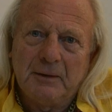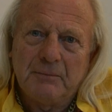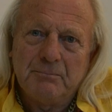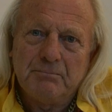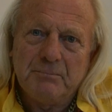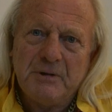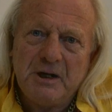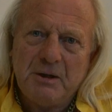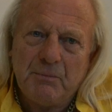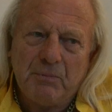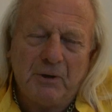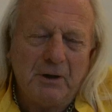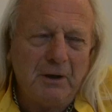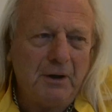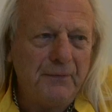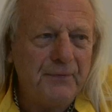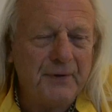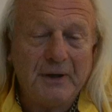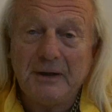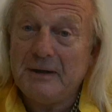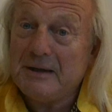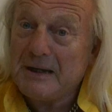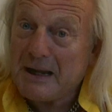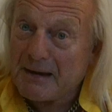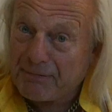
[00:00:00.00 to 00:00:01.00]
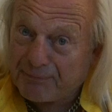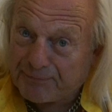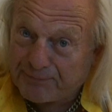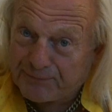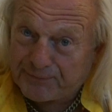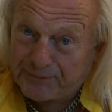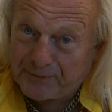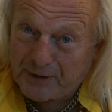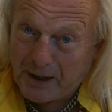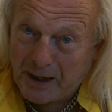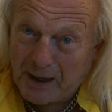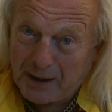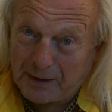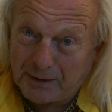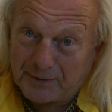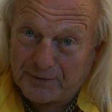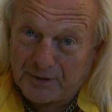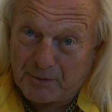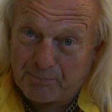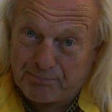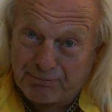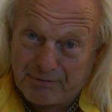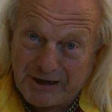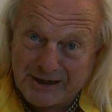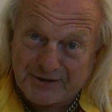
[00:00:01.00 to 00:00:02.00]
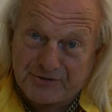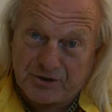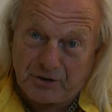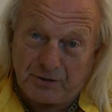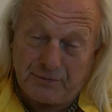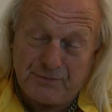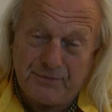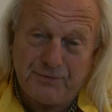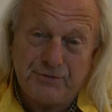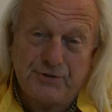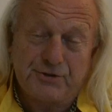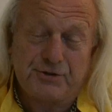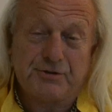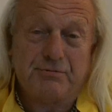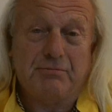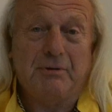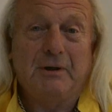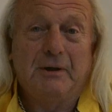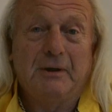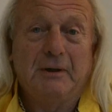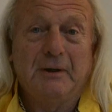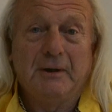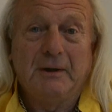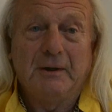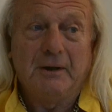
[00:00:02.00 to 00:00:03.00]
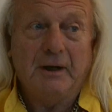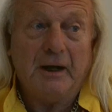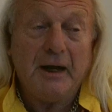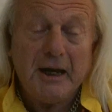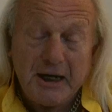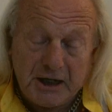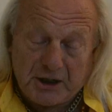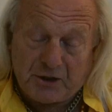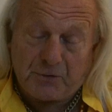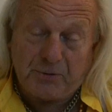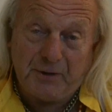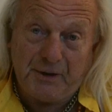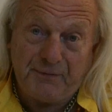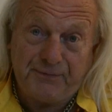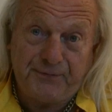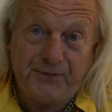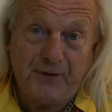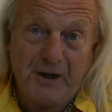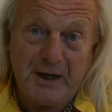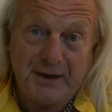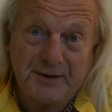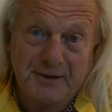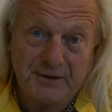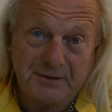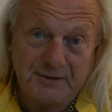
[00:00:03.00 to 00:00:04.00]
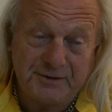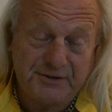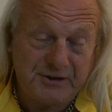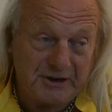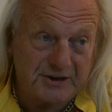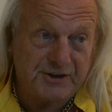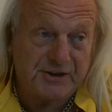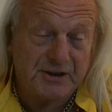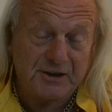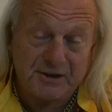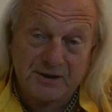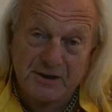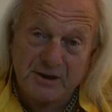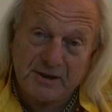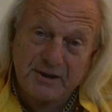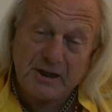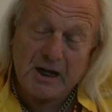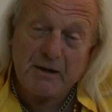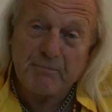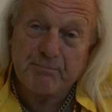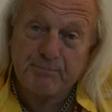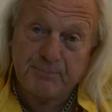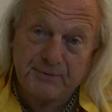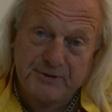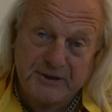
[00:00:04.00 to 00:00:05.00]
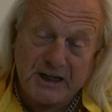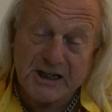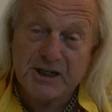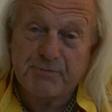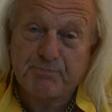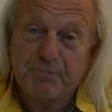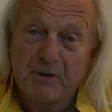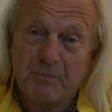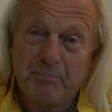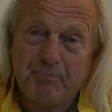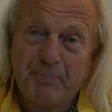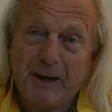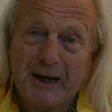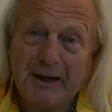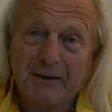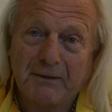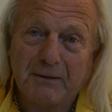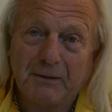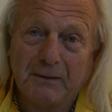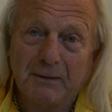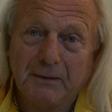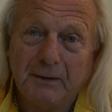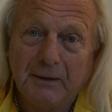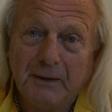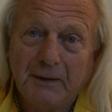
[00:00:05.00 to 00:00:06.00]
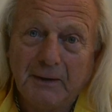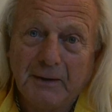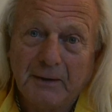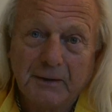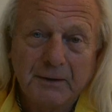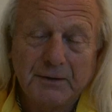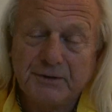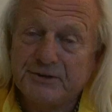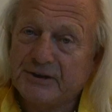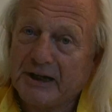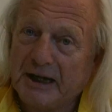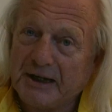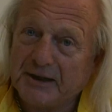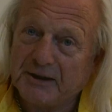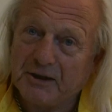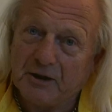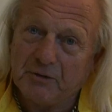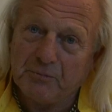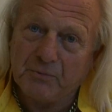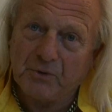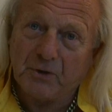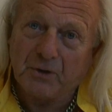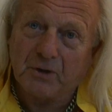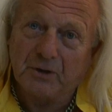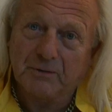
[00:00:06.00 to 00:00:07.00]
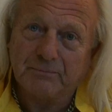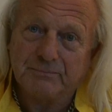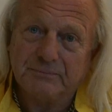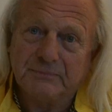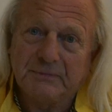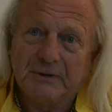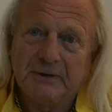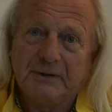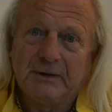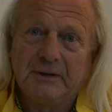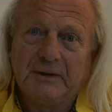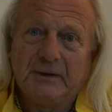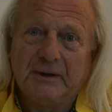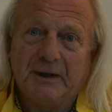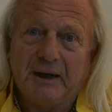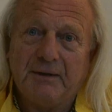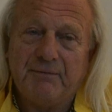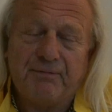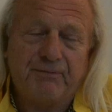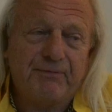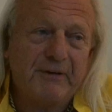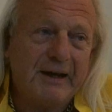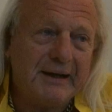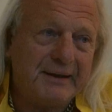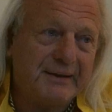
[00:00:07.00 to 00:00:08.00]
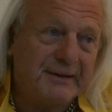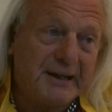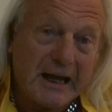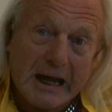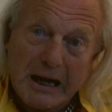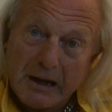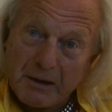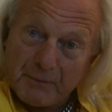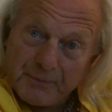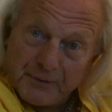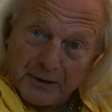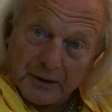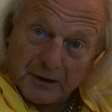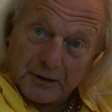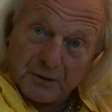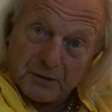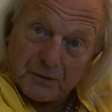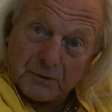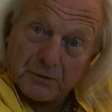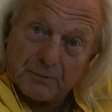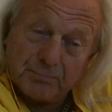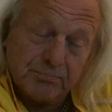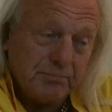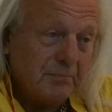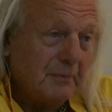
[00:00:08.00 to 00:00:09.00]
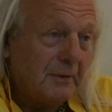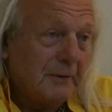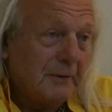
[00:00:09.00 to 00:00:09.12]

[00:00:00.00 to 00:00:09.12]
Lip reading: Meanwhile, on the left flank, the Bretons, equally fighting just as a desperate battle, could take no more, and fled down the hill,